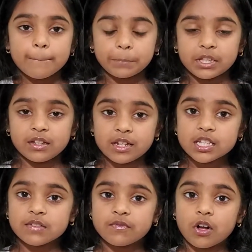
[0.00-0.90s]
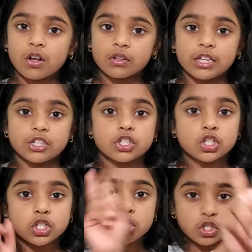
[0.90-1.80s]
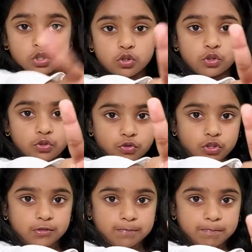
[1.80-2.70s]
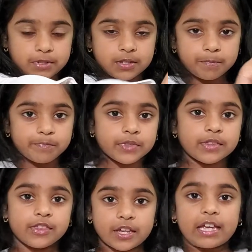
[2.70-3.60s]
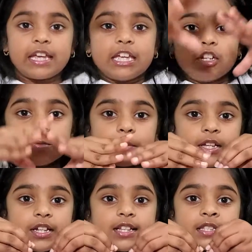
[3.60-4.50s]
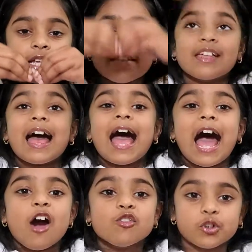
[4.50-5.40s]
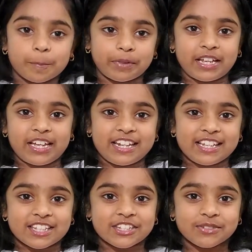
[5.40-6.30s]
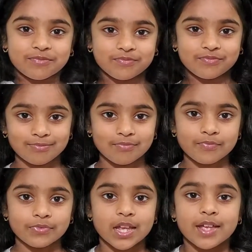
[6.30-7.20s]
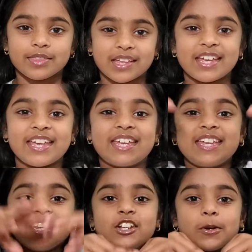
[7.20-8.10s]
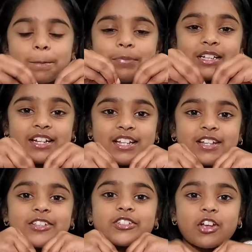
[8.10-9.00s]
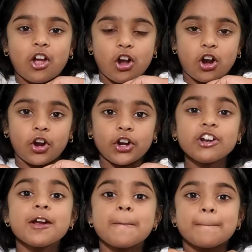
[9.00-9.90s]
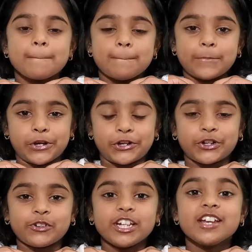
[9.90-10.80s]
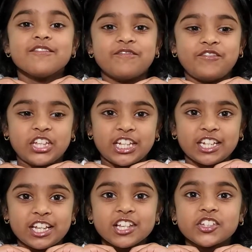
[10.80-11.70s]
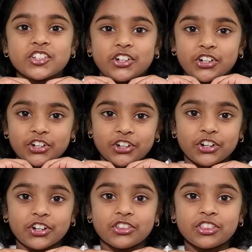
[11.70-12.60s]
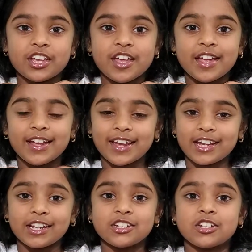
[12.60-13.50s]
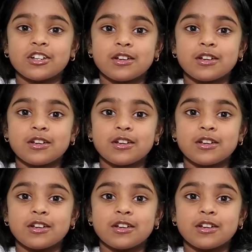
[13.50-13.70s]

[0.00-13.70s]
Planets fall in two groups, the inner planets and the outer planets. The inner planets are Mercury, Venus, Earth, and